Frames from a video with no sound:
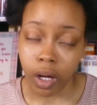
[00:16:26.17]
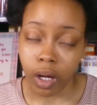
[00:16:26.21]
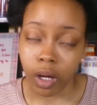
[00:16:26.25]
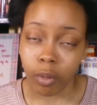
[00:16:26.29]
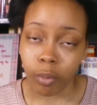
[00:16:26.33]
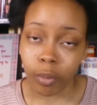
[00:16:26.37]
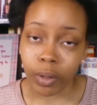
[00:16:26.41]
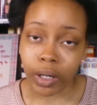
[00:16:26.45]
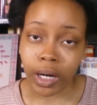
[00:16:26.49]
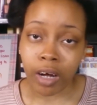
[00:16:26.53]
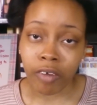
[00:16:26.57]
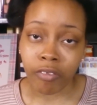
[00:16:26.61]

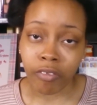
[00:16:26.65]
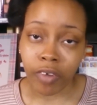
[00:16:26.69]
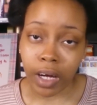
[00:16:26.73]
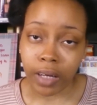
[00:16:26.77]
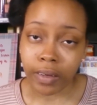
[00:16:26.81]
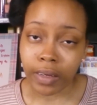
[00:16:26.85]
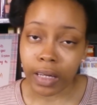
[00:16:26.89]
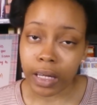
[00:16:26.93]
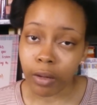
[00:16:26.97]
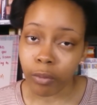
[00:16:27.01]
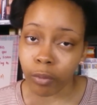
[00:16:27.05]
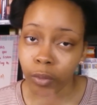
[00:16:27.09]
And what I
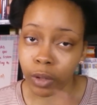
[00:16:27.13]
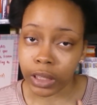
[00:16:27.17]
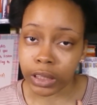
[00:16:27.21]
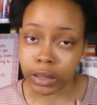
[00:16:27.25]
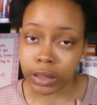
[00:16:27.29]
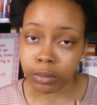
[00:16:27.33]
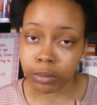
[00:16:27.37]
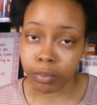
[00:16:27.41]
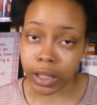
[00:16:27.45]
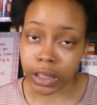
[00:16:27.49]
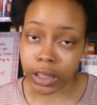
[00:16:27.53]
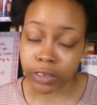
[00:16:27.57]
find that
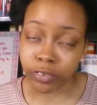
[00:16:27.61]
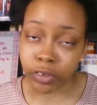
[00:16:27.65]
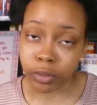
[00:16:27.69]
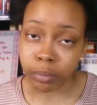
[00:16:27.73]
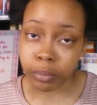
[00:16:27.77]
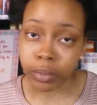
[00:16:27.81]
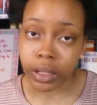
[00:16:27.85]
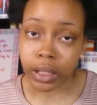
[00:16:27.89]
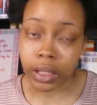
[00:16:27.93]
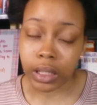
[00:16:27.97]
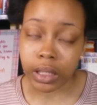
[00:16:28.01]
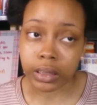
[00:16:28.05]
works best for
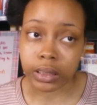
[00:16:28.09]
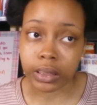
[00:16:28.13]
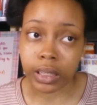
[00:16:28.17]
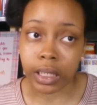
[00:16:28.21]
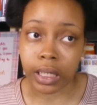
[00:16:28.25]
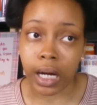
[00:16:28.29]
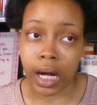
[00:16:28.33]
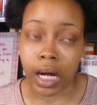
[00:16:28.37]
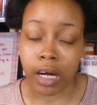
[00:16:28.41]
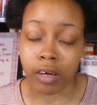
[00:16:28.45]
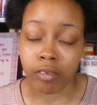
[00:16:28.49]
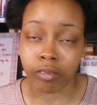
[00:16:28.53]
me is
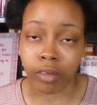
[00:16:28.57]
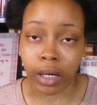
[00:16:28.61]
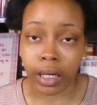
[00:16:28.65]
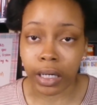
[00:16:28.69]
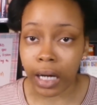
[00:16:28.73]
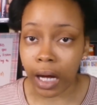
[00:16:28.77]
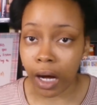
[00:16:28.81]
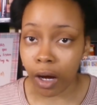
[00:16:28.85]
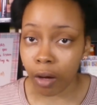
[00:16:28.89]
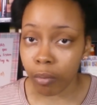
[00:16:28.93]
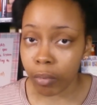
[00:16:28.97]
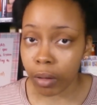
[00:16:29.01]
that I
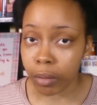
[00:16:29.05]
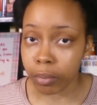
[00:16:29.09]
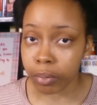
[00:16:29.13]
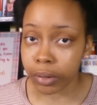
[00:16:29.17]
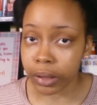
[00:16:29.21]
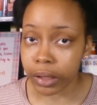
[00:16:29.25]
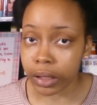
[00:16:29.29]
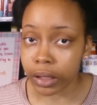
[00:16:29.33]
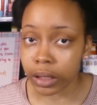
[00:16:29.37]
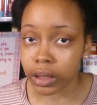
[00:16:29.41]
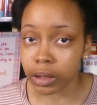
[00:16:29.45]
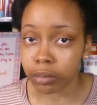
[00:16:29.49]
write out my
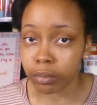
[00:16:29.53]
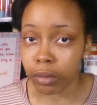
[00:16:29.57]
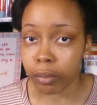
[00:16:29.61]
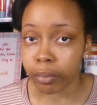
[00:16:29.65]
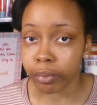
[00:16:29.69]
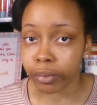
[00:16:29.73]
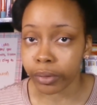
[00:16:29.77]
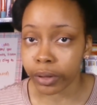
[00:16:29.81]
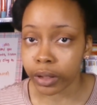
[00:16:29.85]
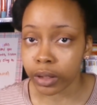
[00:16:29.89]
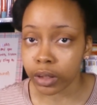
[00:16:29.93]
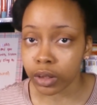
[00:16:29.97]
prayers in my
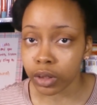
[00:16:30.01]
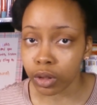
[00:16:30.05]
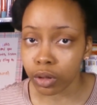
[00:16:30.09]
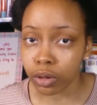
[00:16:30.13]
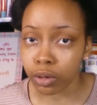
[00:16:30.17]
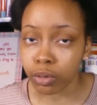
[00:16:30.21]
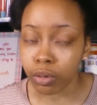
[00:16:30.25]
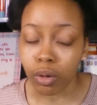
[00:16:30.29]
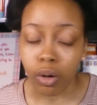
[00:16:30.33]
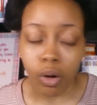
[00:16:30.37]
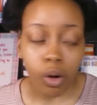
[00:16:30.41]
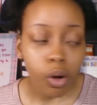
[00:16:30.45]
prayer
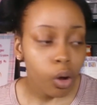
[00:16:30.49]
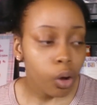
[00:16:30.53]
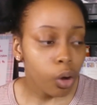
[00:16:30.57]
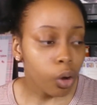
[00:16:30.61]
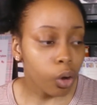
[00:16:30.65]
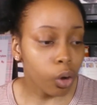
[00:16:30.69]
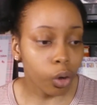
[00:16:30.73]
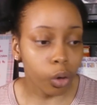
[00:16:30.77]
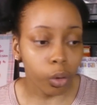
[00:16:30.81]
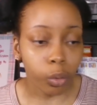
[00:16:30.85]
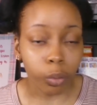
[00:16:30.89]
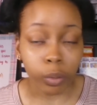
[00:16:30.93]
journal
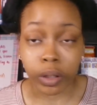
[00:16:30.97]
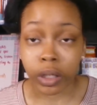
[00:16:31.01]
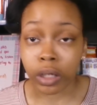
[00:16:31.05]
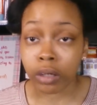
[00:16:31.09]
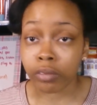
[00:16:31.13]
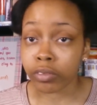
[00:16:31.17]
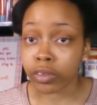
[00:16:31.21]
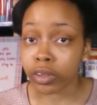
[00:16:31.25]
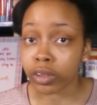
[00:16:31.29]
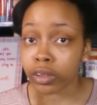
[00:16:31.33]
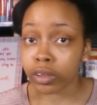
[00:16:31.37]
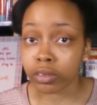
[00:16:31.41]
or
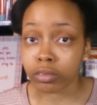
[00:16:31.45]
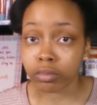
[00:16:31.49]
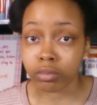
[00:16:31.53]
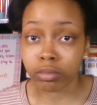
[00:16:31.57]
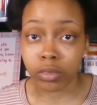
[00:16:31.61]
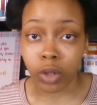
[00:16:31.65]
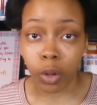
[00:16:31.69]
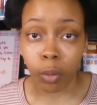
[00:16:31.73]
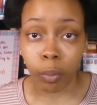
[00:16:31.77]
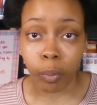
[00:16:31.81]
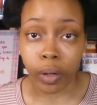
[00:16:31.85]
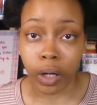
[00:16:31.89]
whatever
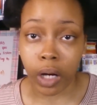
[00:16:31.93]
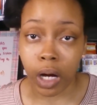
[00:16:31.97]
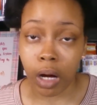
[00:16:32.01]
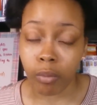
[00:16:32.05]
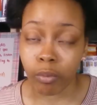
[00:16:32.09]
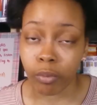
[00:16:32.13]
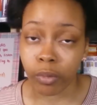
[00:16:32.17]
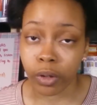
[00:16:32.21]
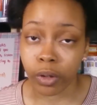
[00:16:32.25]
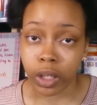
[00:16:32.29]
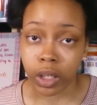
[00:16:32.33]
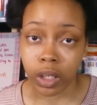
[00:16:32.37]
notebook
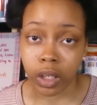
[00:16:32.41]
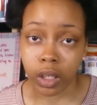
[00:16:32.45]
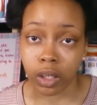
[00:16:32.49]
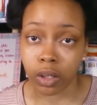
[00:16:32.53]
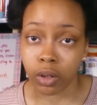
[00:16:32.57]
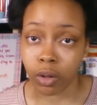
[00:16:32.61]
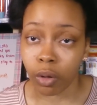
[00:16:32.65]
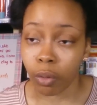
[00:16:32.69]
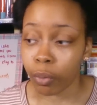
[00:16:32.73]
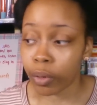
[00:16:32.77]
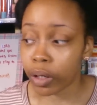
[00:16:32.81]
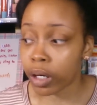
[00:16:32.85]
I'm working
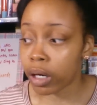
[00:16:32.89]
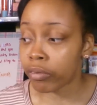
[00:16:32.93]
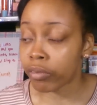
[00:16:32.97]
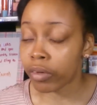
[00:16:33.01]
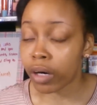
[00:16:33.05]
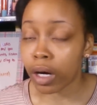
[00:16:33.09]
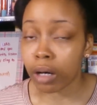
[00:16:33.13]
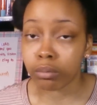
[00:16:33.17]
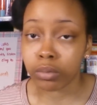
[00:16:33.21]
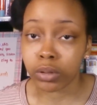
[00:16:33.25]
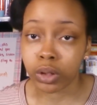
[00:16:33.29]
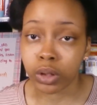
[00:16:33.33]
in or
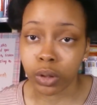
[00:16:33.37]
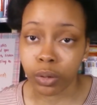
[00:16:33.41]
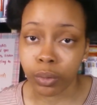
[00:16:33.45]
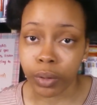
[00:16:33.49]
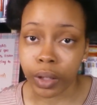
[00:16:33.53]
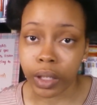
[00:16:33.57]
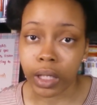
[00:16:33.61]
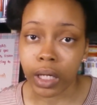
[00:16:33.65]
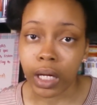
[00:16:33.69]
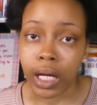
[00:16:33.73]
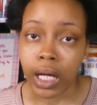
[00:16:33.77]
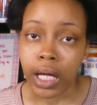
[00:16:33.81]
whatever I'm
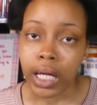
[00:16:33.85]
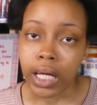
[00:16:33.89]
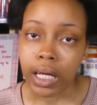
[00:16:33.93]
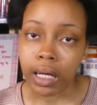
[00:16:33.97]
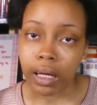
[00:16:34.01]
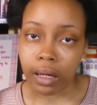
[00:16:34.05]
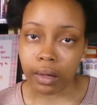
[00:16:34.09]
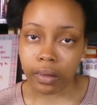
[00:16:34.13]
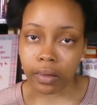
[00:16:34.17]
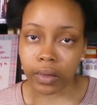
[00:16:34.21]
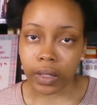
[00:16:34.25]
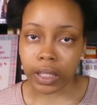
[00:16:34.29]
doing,
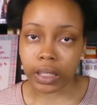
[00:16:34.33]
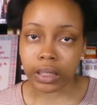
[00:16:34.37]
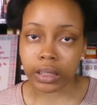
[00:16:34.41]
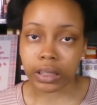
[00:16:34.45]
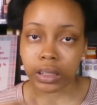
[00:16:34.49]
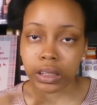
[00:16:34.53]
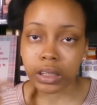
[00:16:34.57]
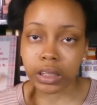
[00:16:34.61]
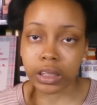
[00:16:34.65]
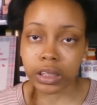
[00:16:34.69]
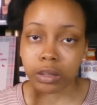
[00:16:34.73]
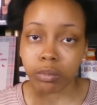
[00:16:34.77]
and then
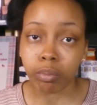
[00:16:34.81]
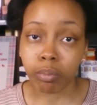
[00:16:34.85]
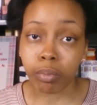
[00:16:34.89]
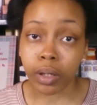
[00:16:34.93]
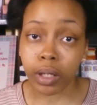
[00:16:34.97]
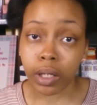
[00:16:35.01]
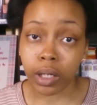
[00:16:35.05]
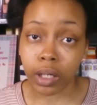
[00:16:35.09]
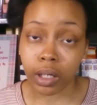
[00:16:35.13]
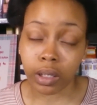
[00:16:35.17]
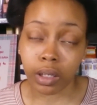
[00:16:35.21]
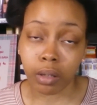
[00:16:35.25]

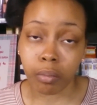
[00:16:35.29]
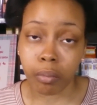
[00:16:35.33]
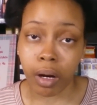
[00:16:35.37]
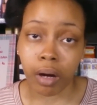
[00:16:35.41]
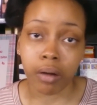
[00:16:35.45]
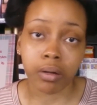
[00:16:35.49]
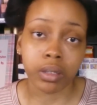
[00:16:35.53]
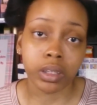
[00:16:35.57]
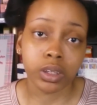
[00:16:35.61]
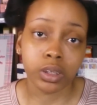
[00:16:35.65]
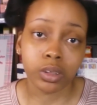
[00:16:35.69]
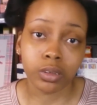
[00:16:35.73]
speaking them
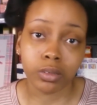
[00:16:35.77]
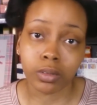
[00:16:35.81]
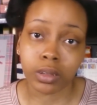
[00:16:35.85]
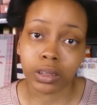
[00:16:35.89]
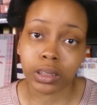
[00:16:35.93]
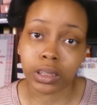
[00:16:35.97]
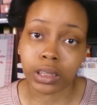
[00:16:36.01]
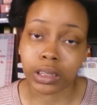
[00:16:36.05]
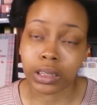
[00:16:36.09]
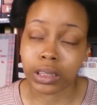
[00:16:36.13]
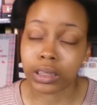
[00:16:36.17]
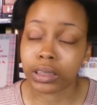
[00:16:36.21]
out into
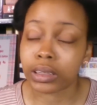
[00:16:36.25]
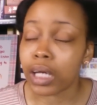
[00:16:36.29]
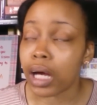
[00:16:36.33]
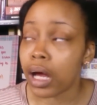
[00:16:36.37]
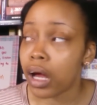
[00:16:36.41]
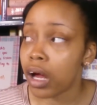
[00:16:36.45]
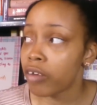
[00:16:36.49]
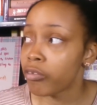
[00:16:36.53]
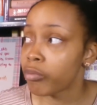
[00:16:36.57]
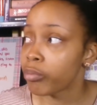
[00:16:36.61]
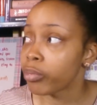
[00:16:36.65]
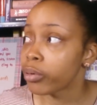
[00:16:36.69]
existence.
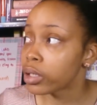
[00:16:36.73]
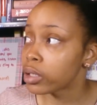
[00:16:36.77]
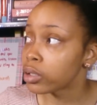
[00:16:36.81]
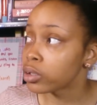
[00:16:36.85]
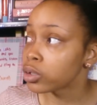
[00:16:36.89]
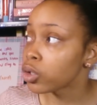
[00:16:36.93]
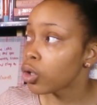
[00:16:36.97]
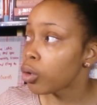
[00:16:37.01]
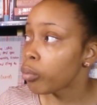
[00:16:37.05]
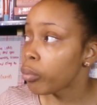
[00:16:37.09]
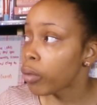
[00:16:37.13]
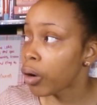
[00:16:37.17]
I have
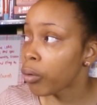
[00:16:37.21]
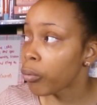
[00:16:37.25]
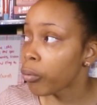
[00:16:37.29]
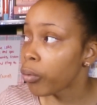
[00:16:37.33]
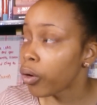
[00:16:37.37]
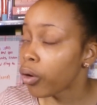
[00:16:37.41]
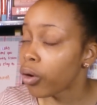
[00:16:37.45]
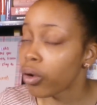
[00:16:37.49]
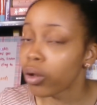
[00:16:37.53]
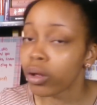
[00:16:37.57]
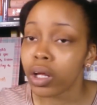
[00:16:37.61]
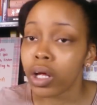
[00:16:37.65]
prayers on my
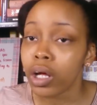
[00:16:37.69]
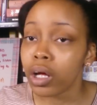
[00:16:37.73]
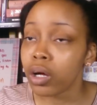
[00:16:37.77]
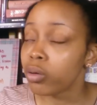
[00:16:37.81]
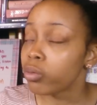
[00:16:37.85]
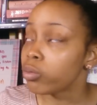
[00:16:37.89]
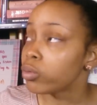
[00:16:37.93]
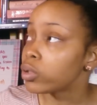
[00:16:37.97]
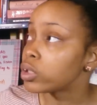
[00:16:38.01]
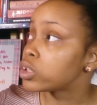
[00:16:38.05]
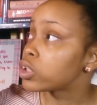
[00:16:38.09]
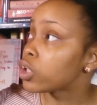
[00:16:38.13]
wall,
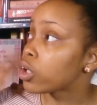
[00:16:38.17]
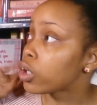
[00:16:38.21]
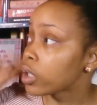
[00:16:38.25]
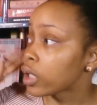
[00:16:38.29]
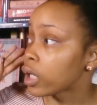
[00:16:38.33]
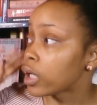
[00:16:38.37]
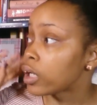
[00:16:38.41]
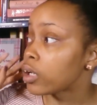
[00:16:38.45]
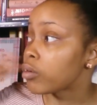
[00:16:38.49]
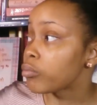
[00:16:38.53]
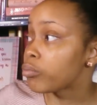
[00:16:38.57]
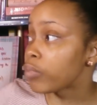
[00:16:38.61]
which are
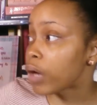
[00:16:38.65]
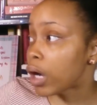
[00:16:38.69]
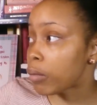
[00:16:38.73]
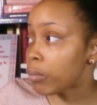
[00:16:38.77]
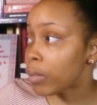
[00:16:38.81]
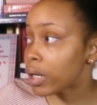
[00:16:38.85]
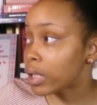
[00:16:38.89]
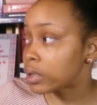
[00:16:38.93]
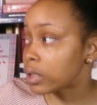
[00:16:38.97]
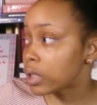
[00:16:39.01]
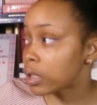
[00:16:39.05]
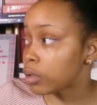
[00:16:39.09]
like by
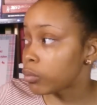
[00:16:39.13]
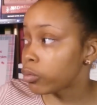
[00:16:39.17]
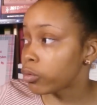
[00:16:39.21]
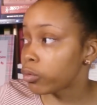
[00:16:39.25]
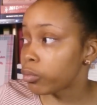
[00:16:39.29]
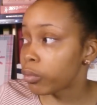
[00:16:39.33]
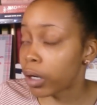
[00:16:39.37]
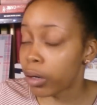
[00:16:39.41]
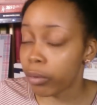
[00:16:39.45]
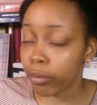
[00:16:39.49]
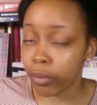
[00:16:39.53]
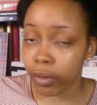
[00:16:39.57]
my
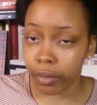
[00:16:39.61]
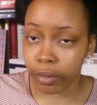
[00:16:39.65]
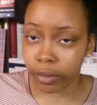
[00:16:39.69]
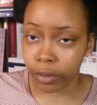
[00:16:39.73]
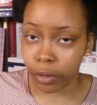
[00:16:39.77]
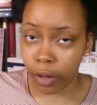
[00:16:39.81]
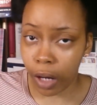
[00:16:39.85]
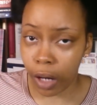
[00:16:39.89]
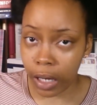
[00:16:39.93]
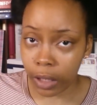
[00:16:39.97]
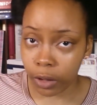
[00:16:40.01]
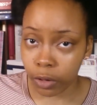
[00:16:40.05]
table, by where
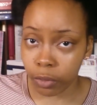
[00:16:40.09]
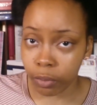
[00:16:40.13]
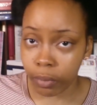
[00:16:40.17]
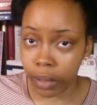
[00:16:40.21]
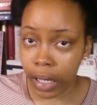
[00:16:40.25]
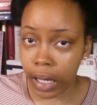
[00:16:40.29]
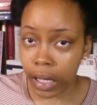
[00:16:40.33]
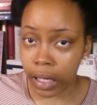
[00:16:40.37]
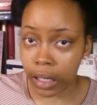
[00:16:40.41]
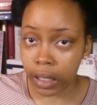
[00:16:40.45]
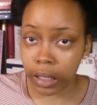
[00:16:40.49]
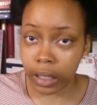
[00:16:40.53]
I do
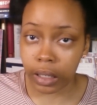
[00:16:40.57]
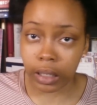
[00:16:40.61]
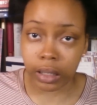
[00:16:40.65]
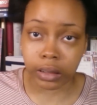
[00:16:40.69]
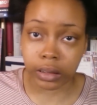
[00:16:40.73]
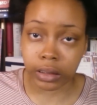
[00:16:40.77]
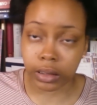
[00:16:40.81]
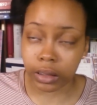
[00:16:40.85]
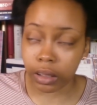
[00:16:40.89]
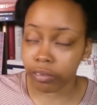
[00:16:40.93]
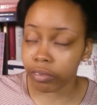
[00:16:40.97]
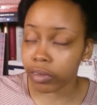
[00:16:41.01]
my editing
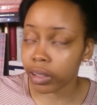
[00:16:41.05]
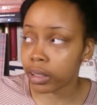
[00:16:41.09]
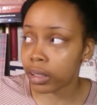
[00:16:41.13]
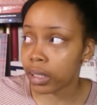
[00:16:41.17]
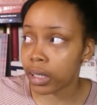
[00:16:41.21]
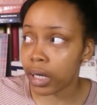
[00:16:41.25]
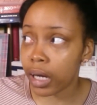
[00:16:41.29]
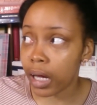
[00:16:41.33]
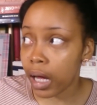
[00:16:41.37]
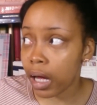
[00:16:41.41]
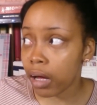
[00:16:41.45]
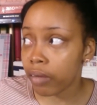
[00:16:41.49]
and stuff like
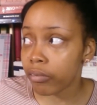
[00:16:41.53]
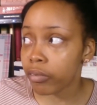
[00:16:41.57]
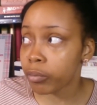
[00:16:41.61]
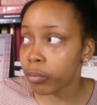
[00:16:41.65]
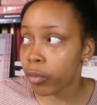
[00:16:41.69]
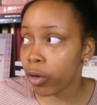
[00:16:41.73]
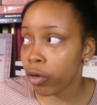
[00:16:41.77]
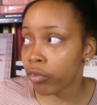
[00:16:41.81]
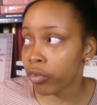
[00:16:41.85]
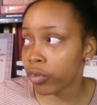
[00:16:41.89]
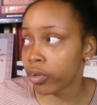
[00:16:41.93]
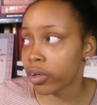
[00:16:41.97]
that. I have
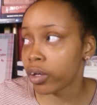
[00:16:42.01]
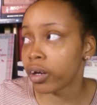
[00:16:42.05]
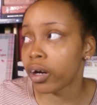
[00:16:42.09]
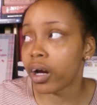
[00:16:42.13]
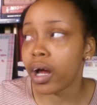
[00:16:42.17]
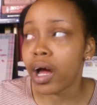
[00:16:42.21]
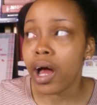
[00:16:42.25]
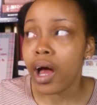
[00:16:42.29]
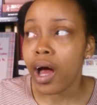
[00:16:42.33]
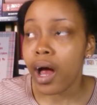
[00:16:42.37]
them over there.